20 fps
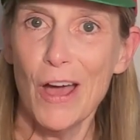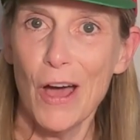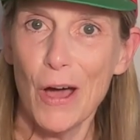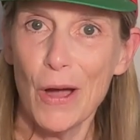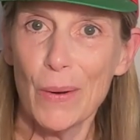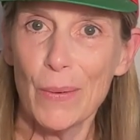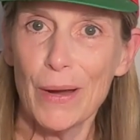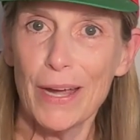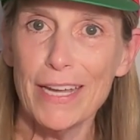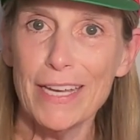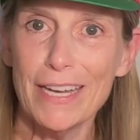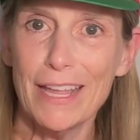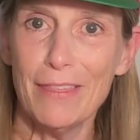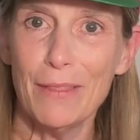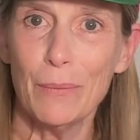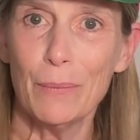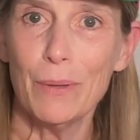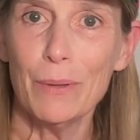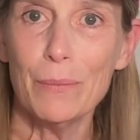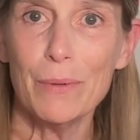All right, and
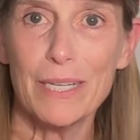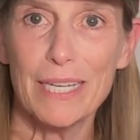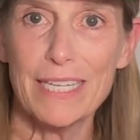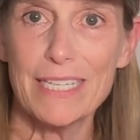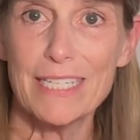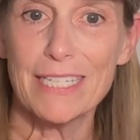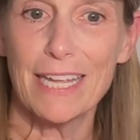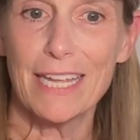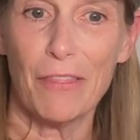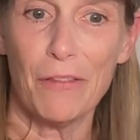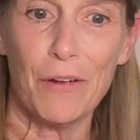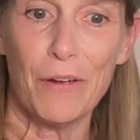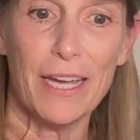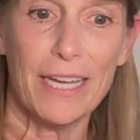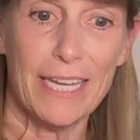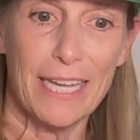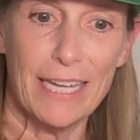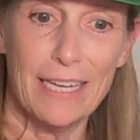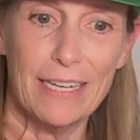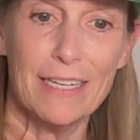then we will get together
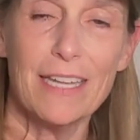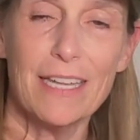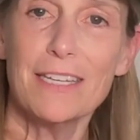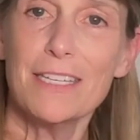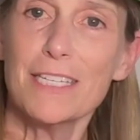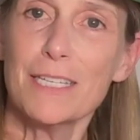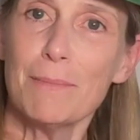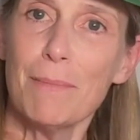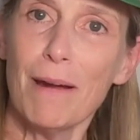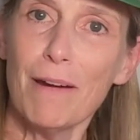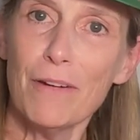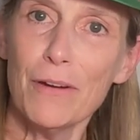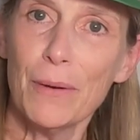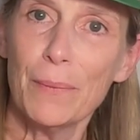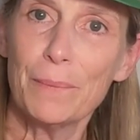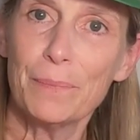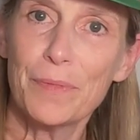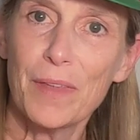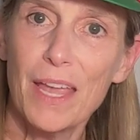again tomorrow.